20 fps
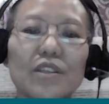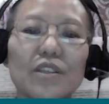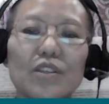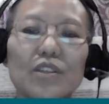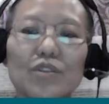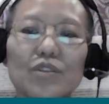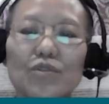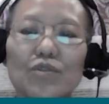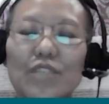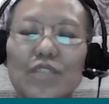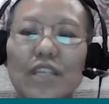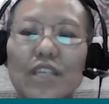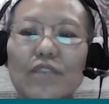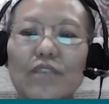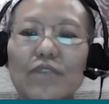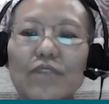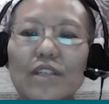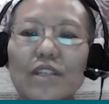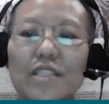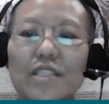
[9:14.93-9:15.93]
So
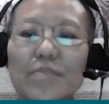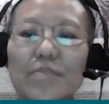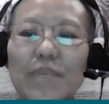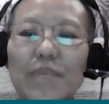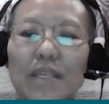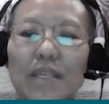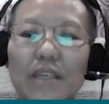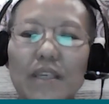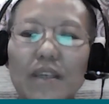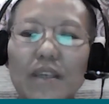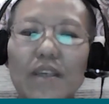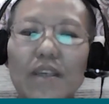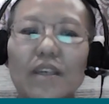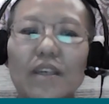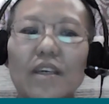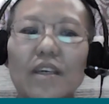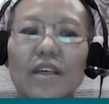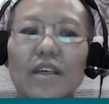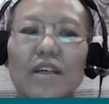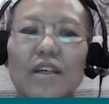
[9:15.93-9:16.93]
generally speaking,
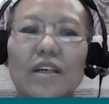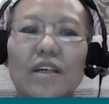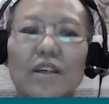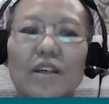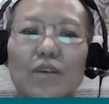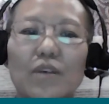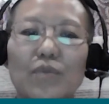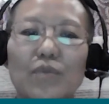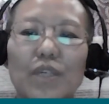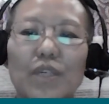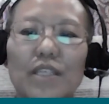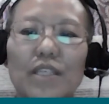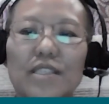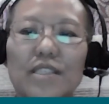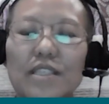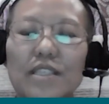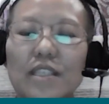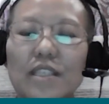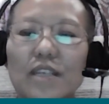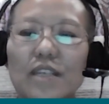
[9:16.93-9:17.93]
we can
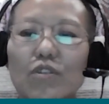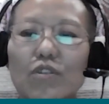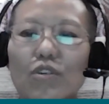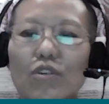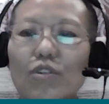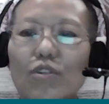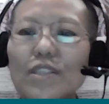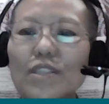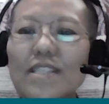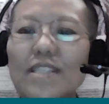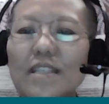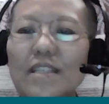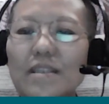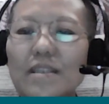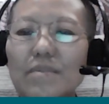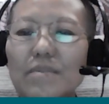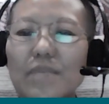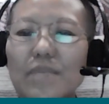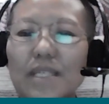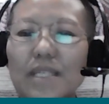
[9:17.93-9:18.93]
see that all
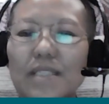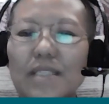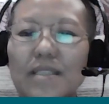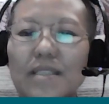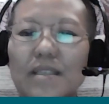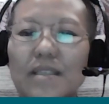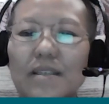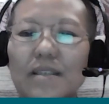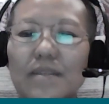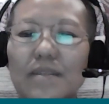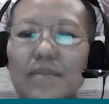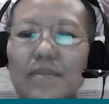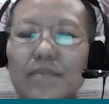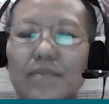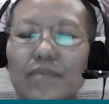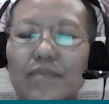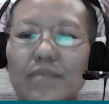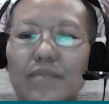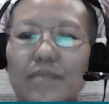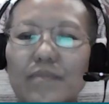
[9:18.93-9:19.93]
sentient beings,
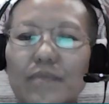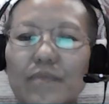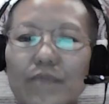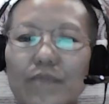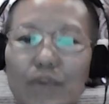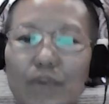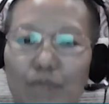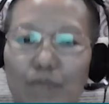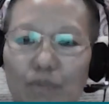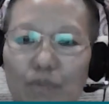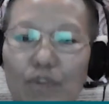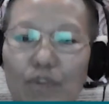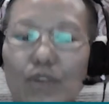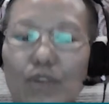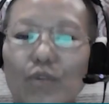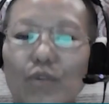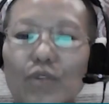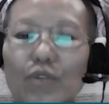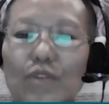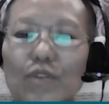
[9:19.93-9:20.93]
from your
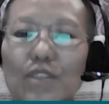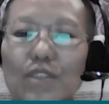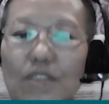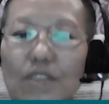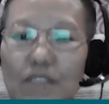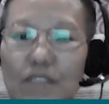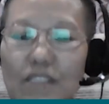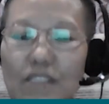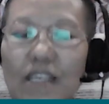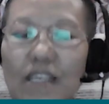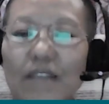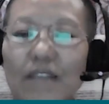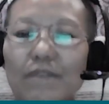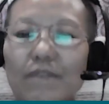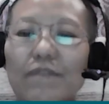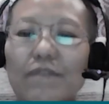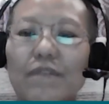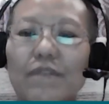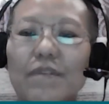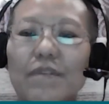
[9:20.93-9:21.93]
own
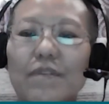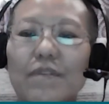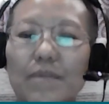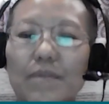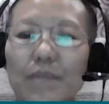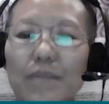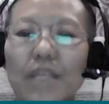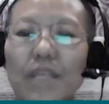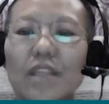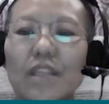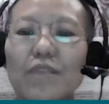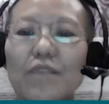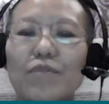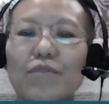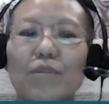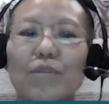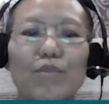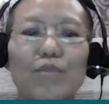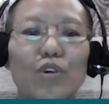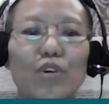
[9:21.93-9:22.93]
self, beginning
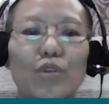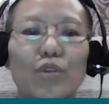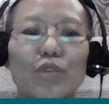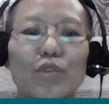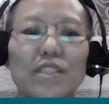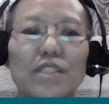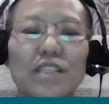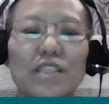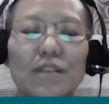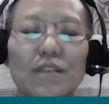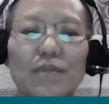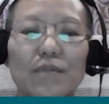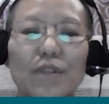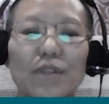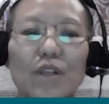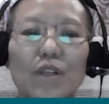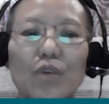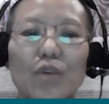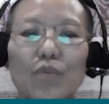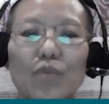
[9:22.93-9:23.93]
from your own self,
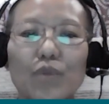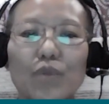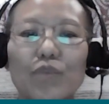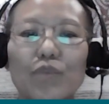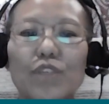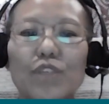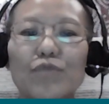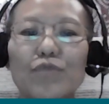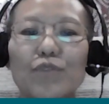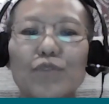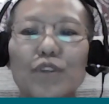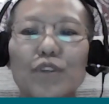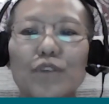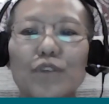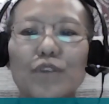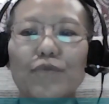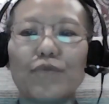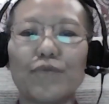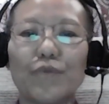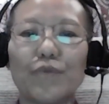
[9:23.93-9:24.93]
we wish for the
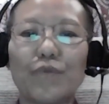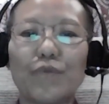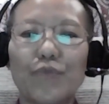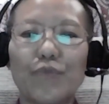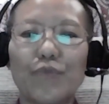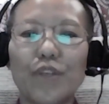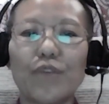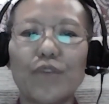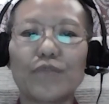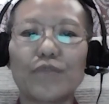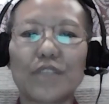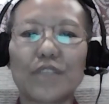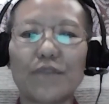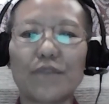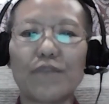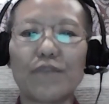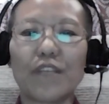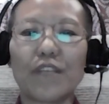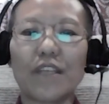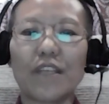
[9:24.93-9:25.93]
free of
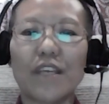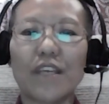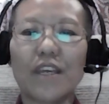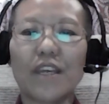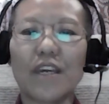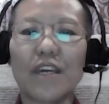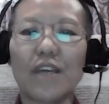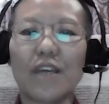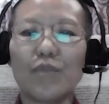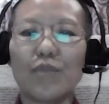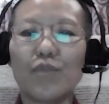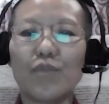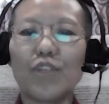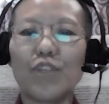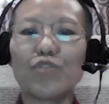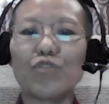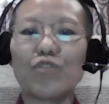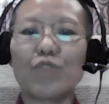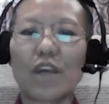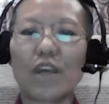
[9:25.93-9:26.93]
suffering and
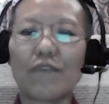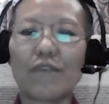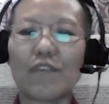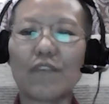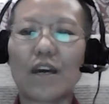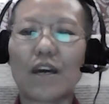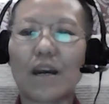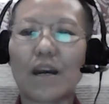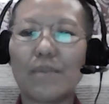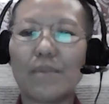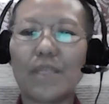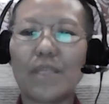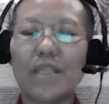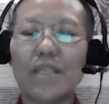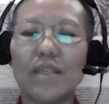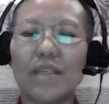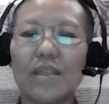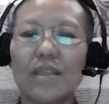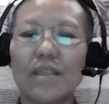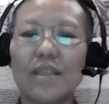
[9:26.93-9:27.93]
wish to have the
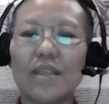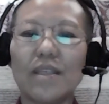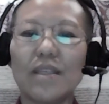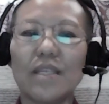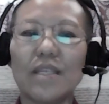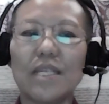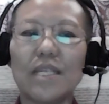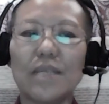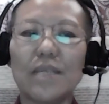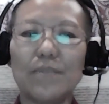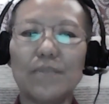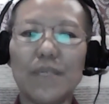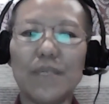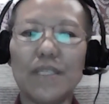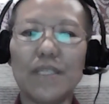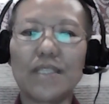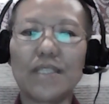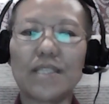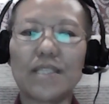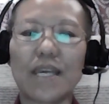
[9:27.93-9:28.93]
harmony,
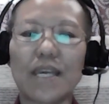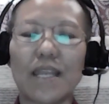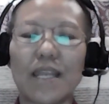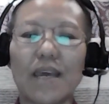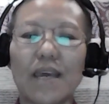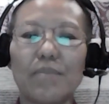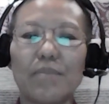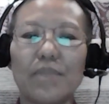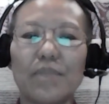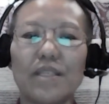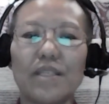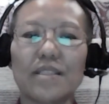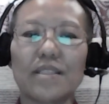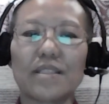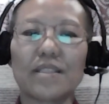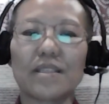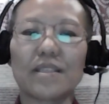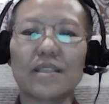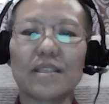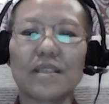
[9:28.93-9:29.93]
peace and happiness.